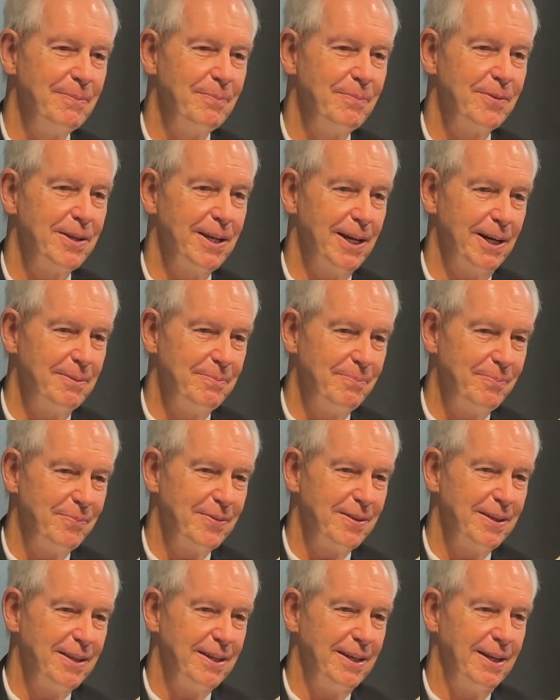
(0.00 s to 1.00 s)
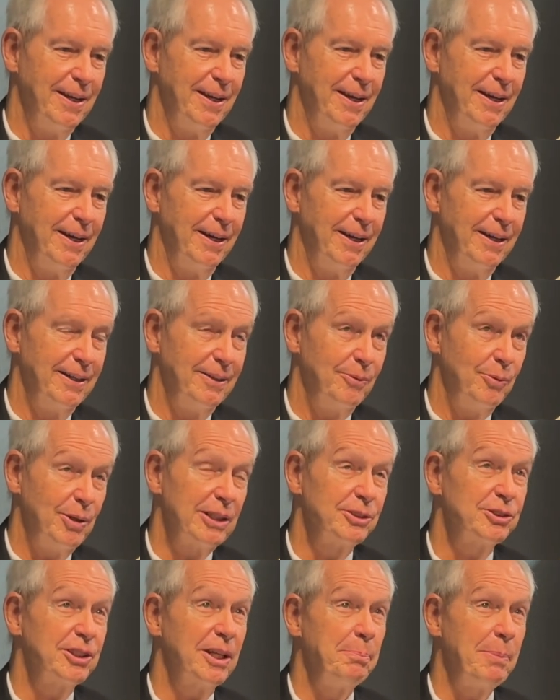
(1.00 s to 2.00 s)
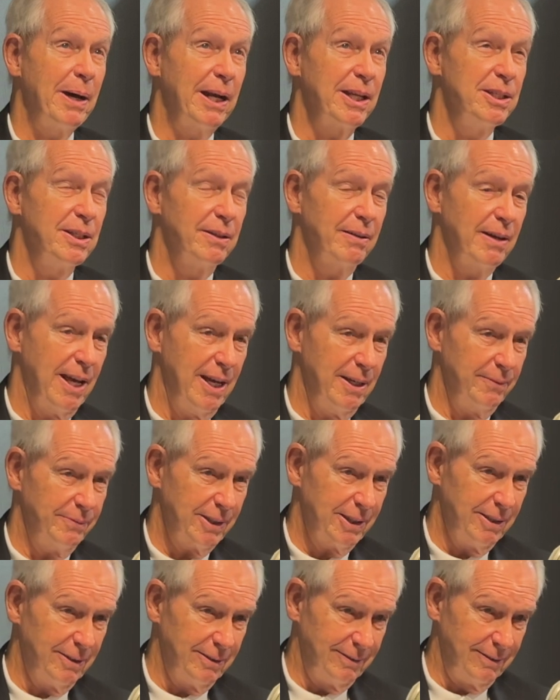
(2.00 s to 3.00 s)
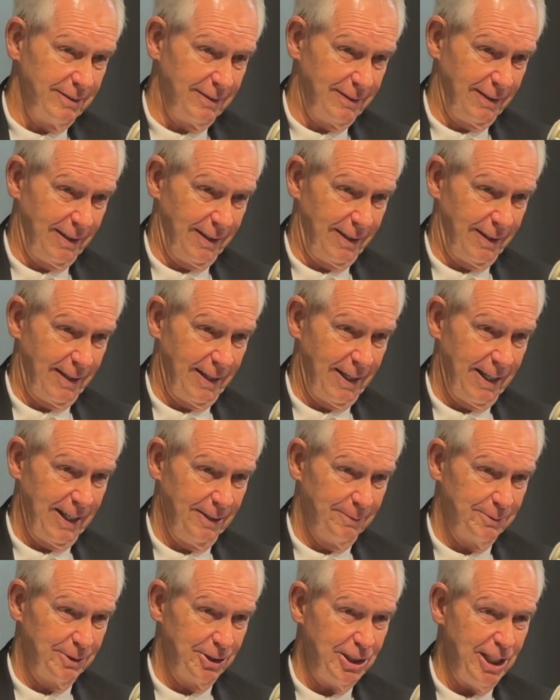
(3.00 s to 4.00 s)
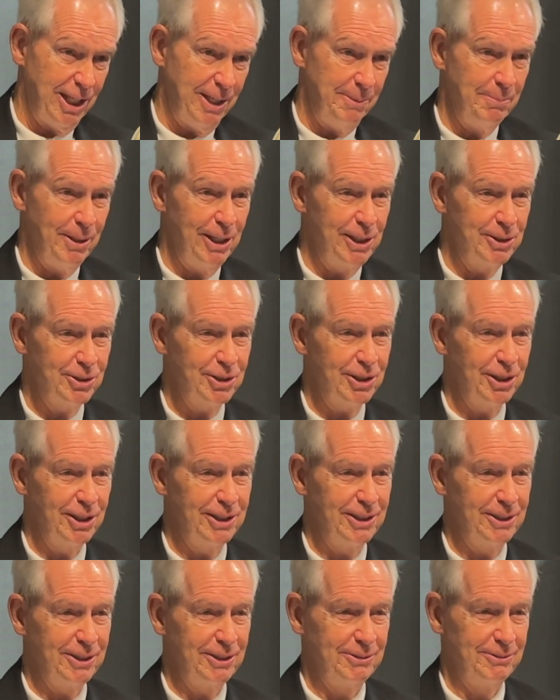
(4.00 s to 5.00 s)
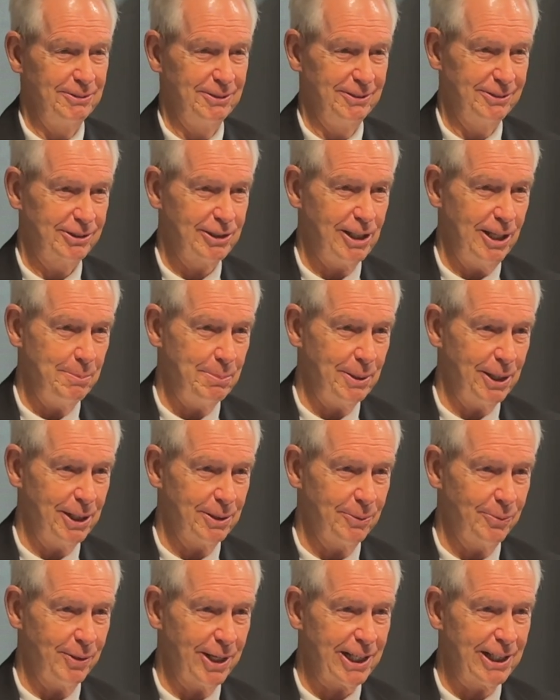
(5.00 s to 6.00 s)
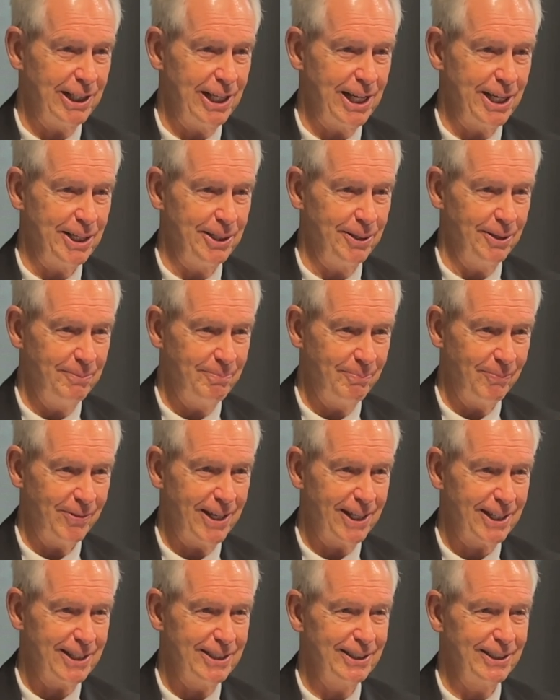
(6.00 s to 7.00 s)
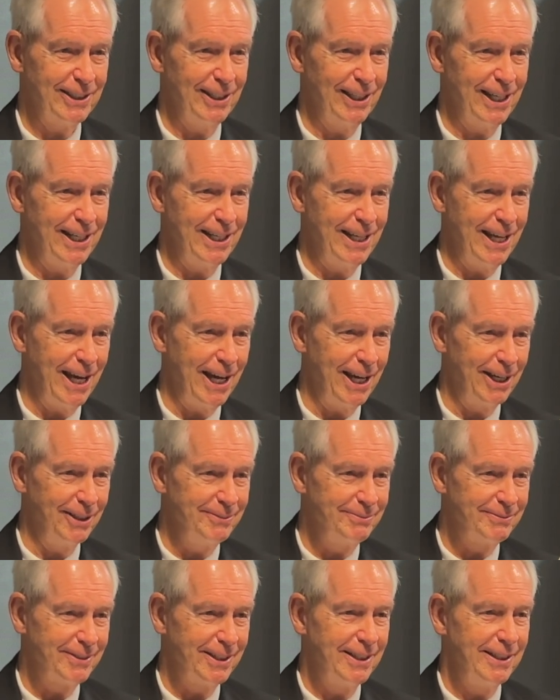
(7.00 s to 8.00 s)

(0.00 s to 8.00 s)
Yeah. Well, it was about a year and a half ago. And it was 10 months and sleeping in a recliner. Oh. I couldn't lay down.